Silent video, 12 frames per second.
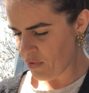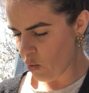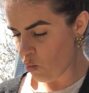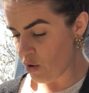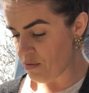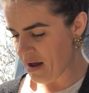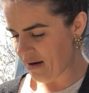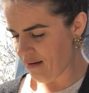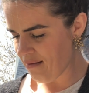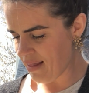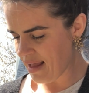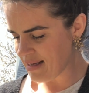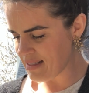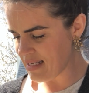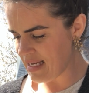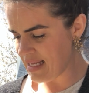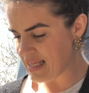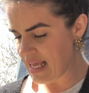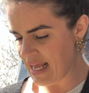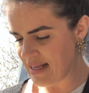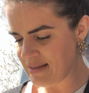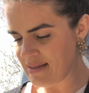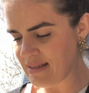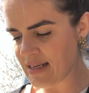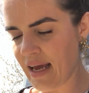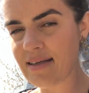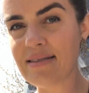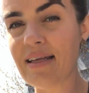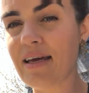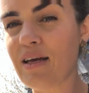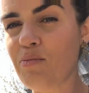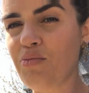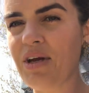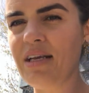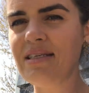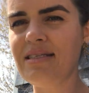The woodpecker likes to eat the insects that can bring